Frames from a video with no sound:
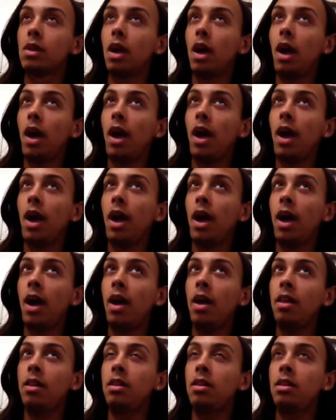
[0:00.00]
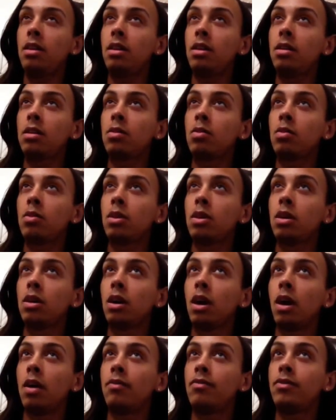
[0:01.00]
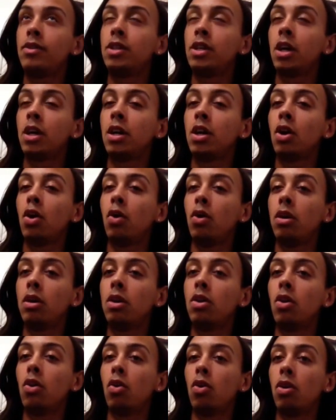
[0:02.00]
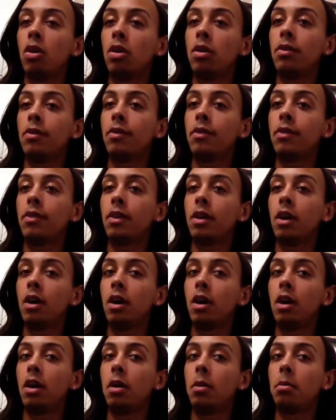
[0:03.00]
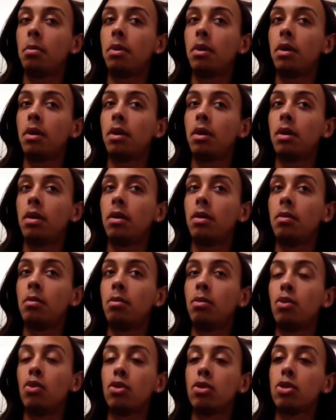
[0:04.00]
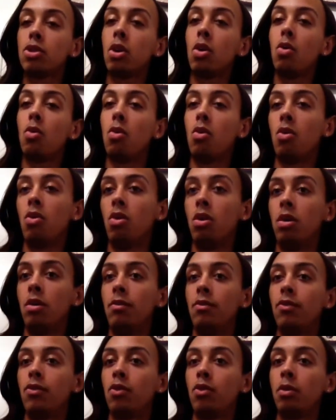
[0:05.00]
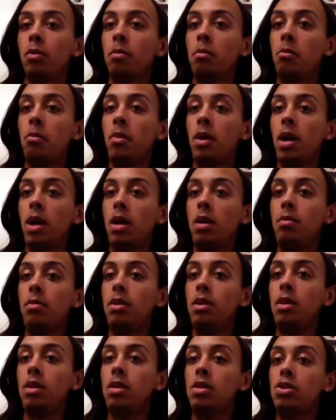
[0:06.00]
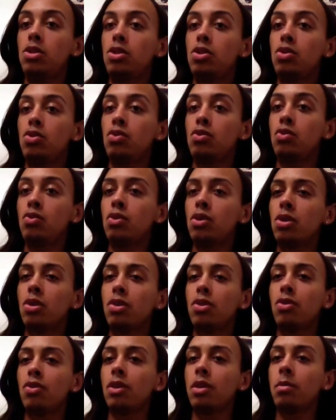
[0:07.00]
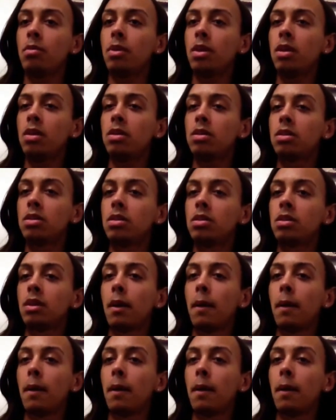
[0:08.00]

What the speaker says: had this wig, I've done it on and off, but more so on for maybe 2 or 3 months.